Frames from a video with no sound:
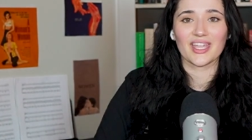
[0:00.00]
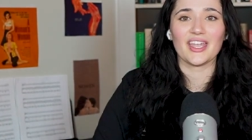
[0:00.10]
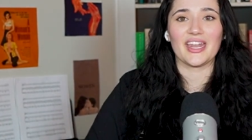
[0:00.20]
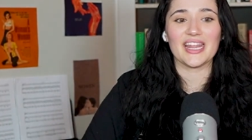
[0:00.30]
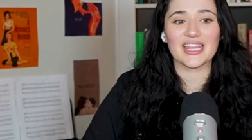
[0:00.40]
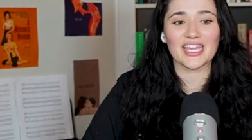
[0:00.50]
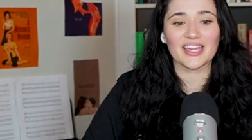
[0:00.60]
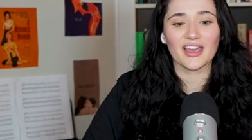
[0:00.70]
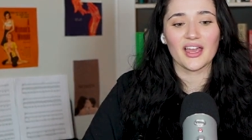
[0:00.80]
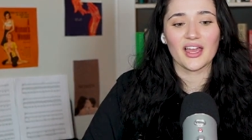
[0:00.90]
And I
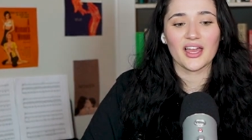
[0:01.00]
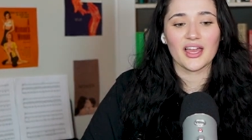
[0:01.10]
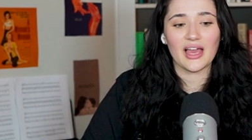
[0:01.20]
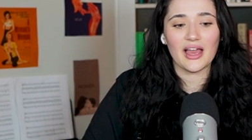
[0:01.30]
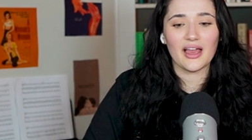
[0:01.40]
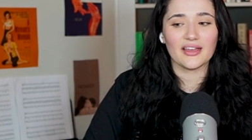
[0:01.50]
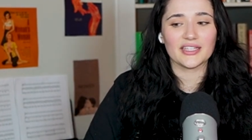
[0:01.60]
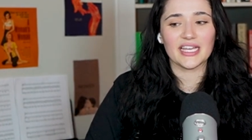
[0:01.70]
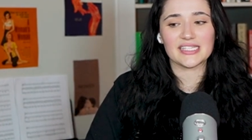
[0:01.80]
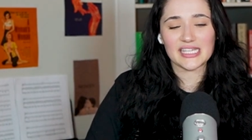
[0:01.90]
think
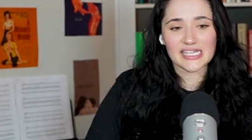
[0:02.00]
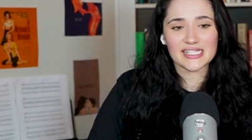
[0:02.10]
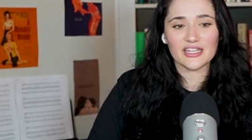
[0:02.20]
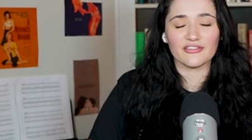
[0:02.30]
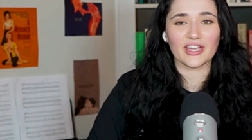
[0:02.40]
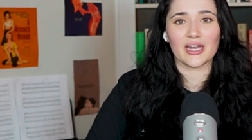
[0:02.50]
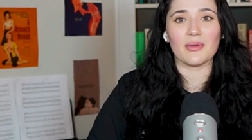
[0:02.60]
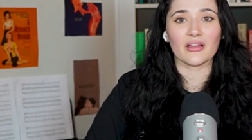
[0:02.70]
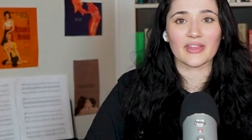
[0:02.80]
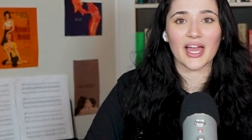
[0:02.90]
it's easy to forget
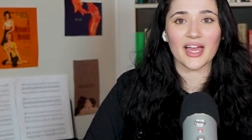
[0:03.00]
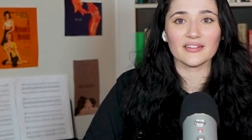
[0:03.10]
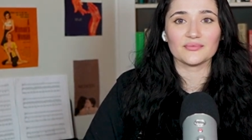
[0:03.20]
about that